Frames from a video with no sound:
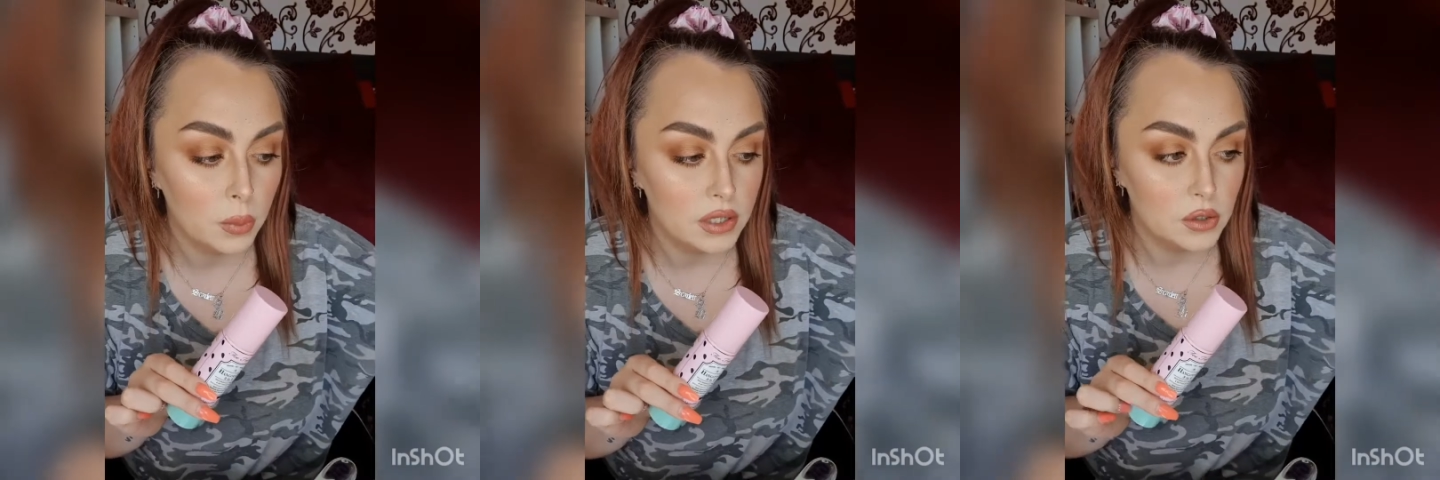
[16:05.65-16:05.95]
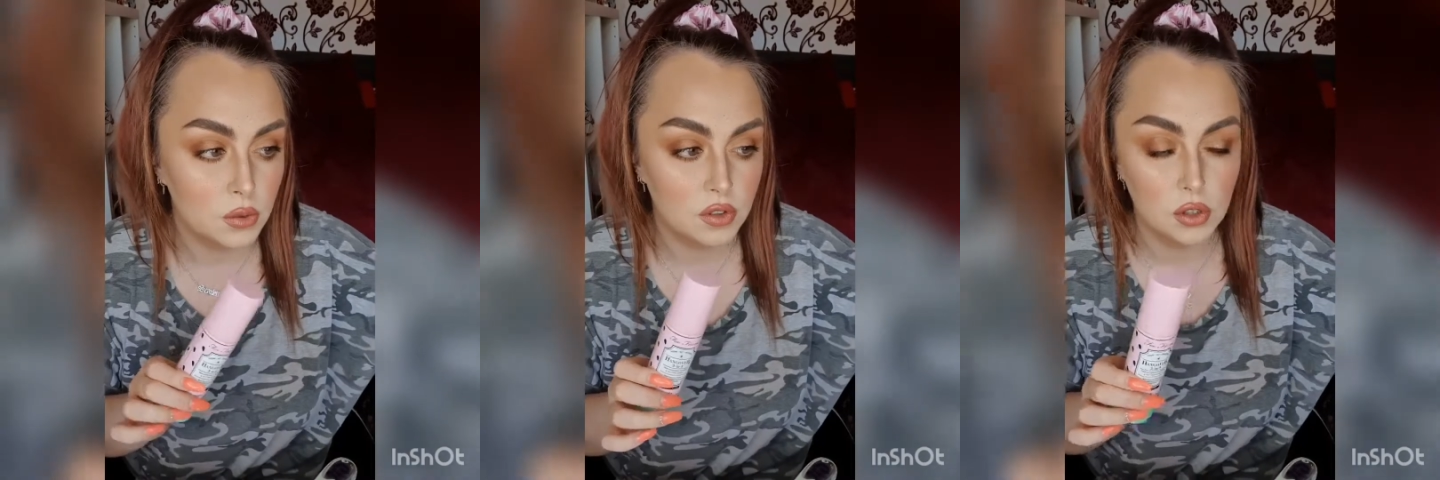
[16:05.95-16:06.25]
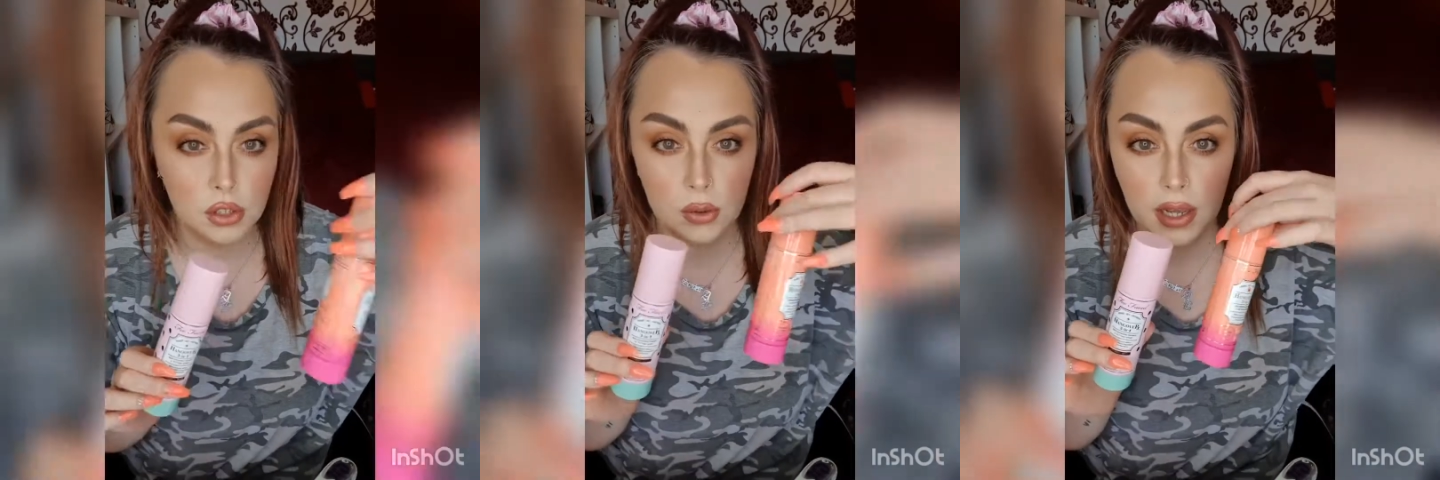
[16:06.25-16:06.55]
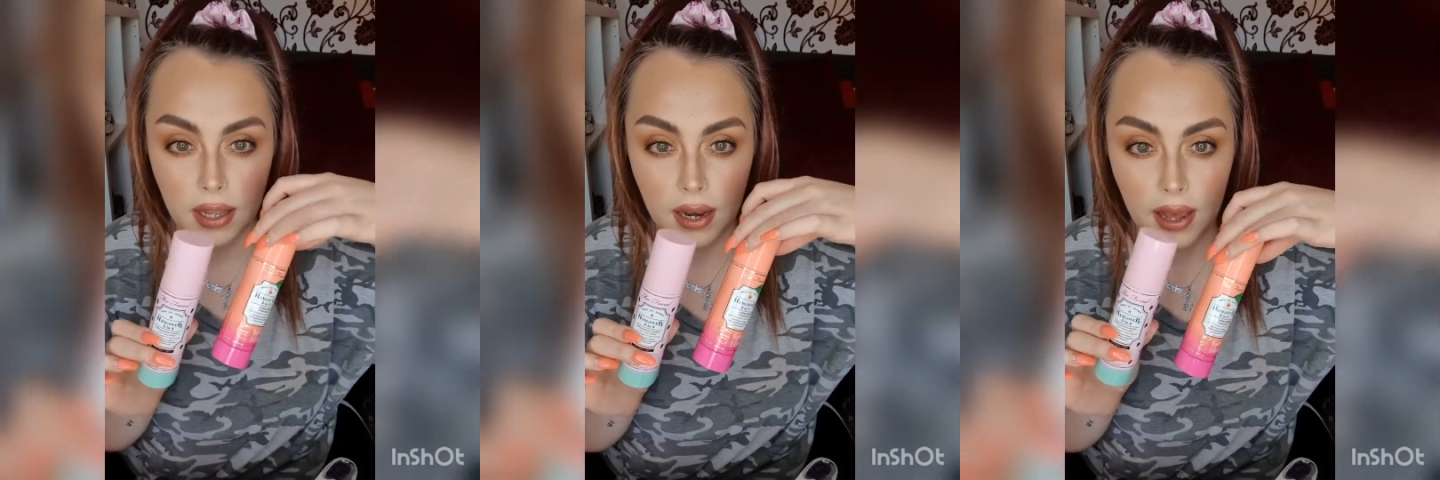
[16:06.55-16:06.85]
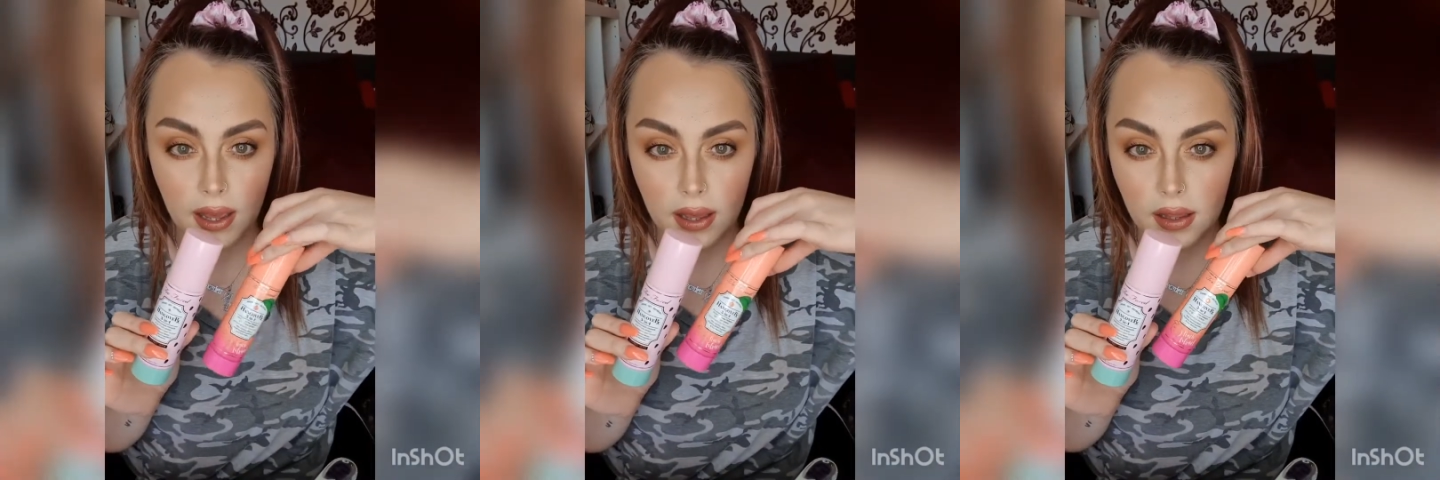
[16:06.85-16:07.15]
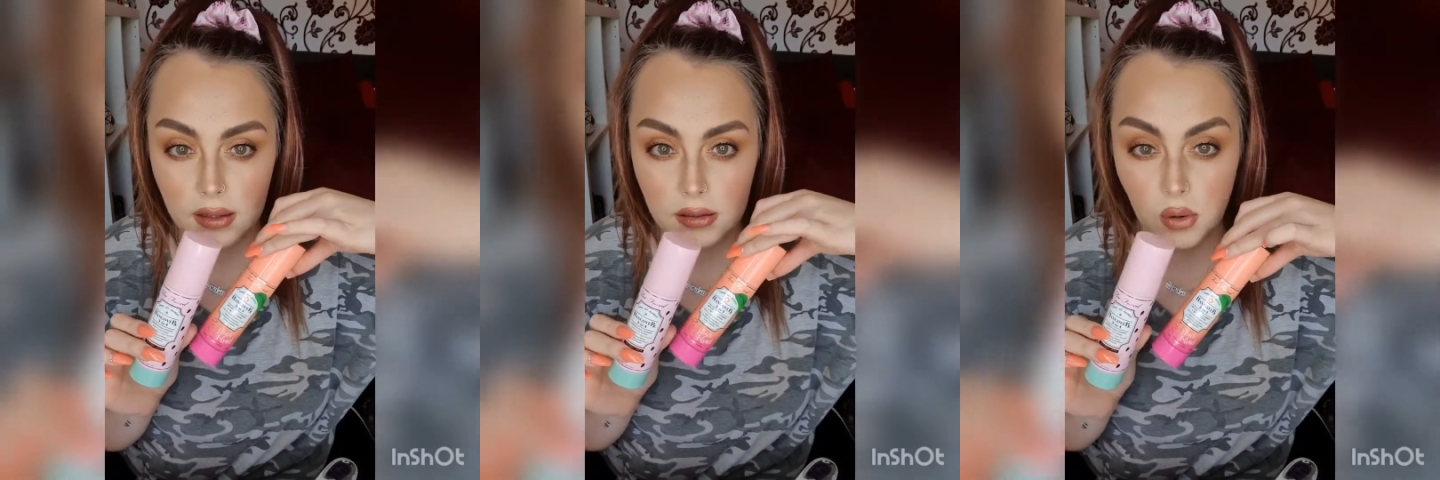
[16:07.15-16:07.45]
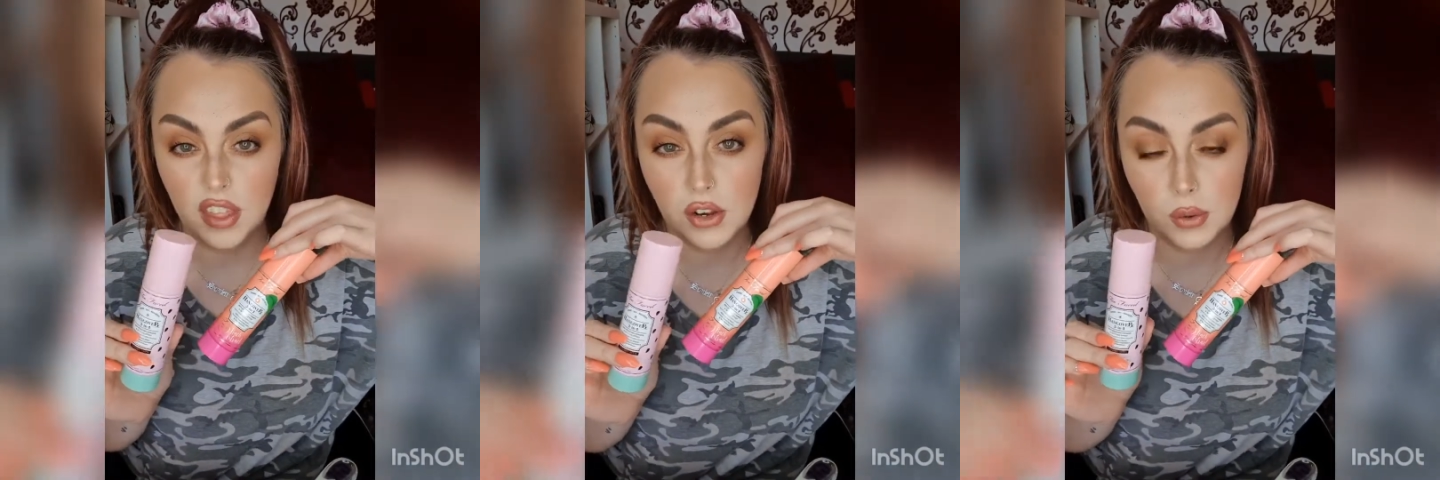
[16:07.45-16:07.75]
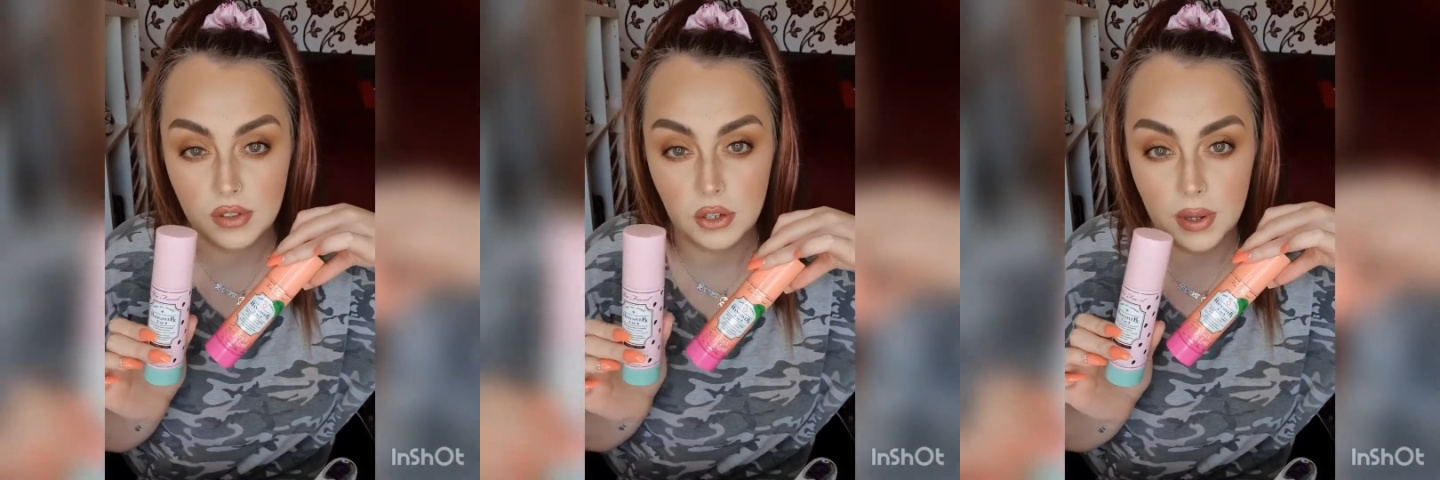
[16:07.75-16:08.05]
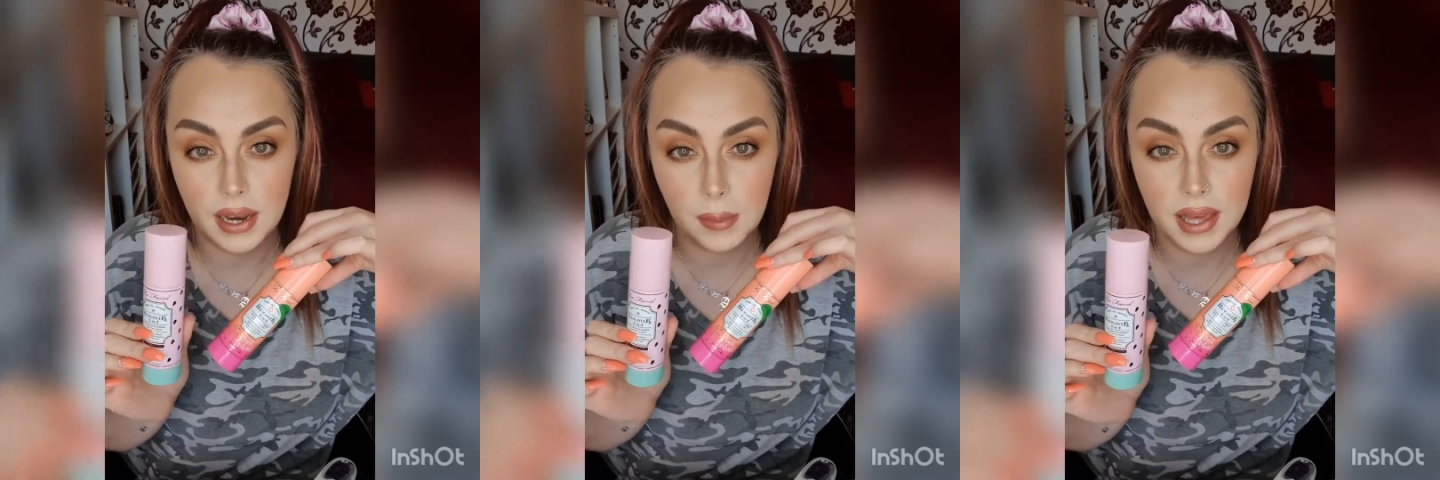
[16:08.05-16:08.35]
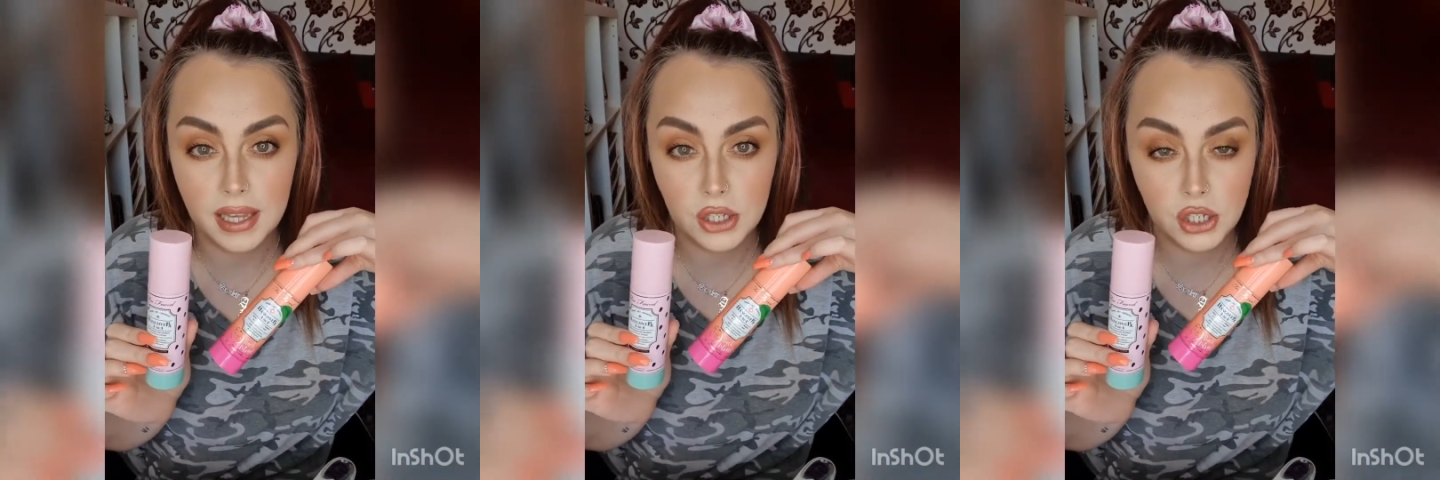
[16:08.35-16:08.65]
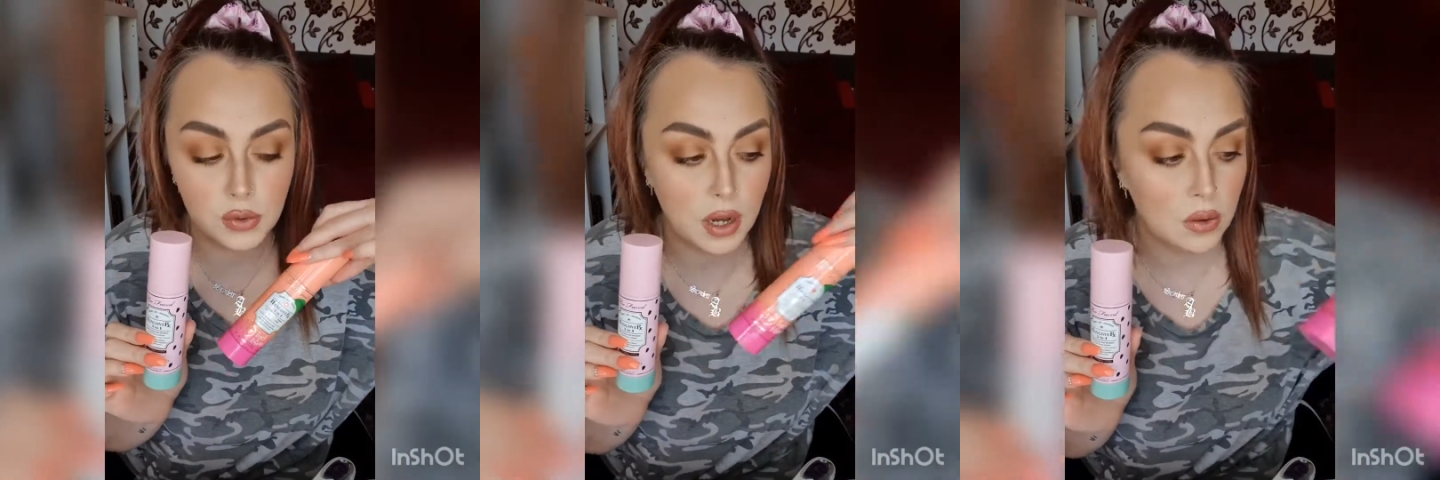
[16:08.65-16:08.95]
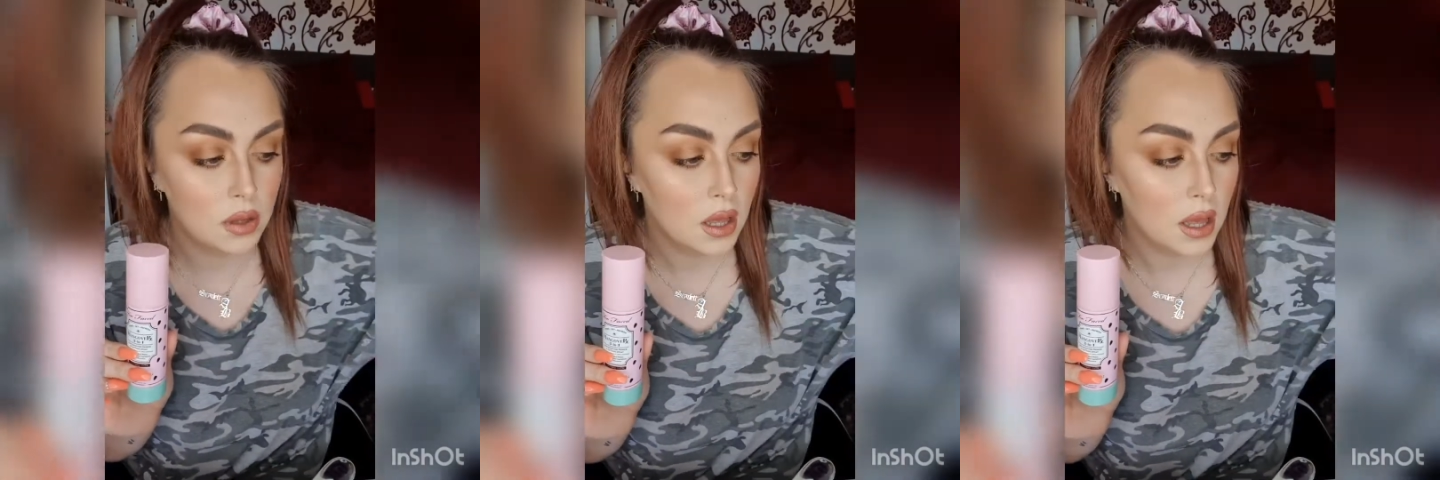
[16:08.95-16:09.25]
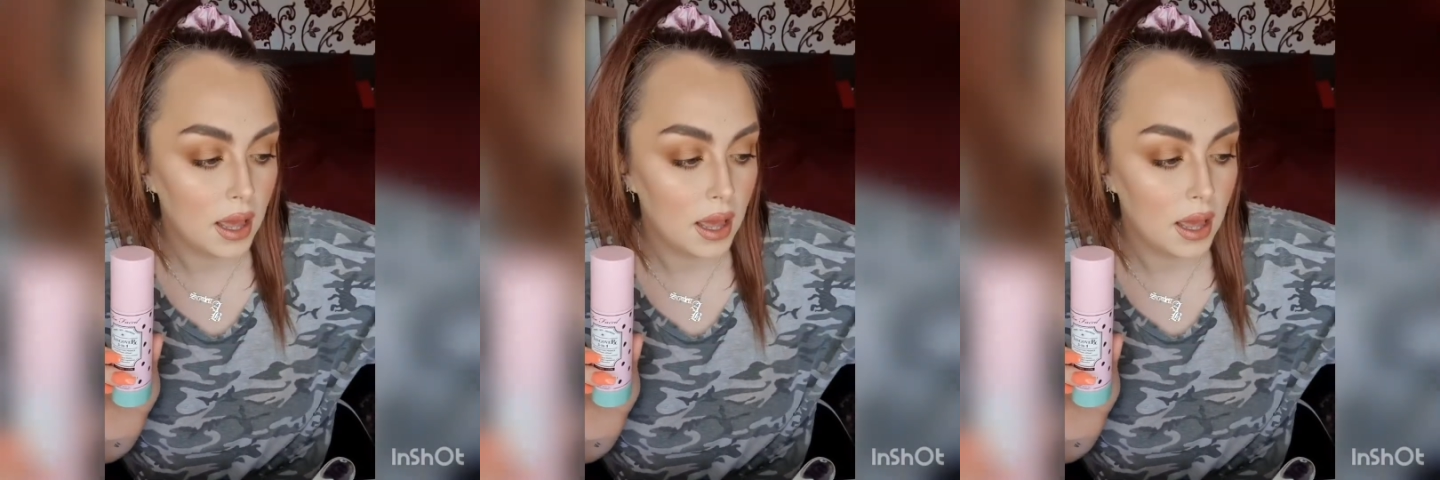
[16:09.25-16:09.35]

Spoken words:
We do also do in a, well, they do also do in a peach as well,